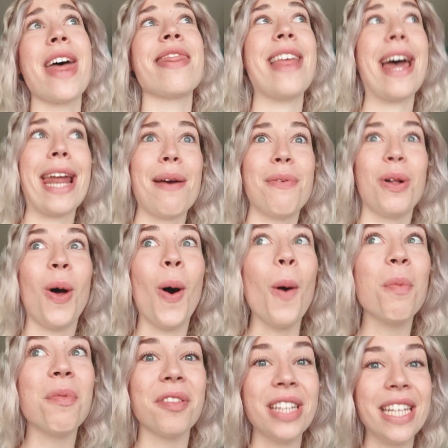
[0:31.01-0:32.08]
and then I will
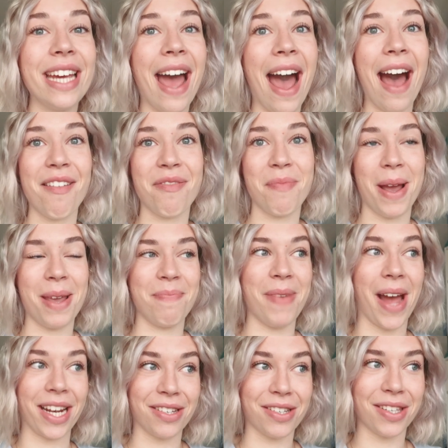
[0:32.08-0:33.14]
hopefully have my
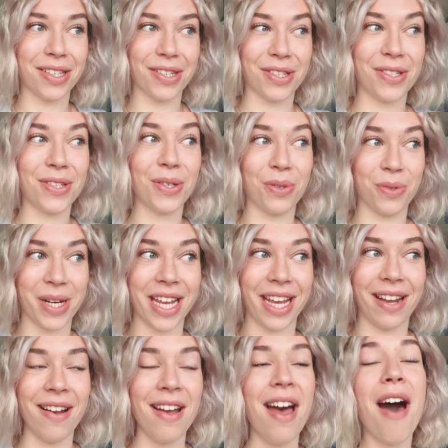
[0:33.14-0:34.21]
bachelor's
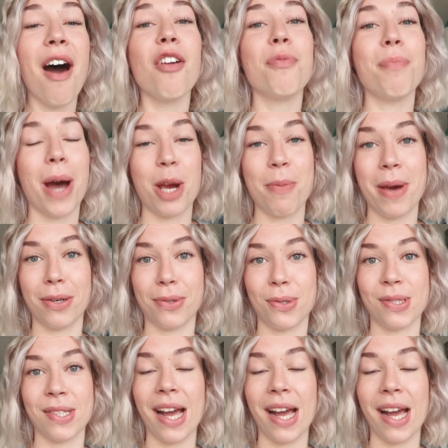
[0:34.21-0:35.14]
degree of biomedical